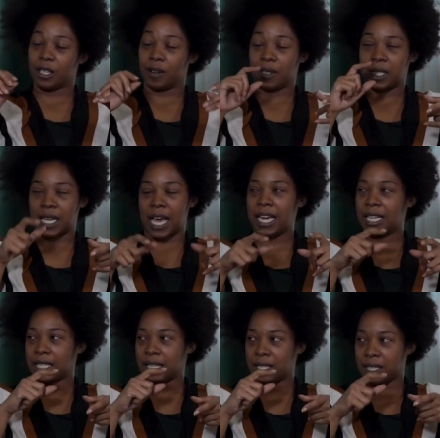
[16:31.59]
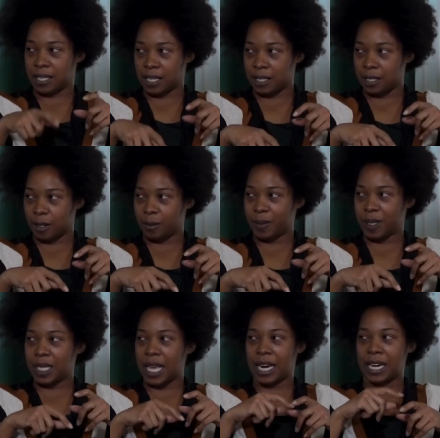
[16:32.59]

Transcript: of science and systems and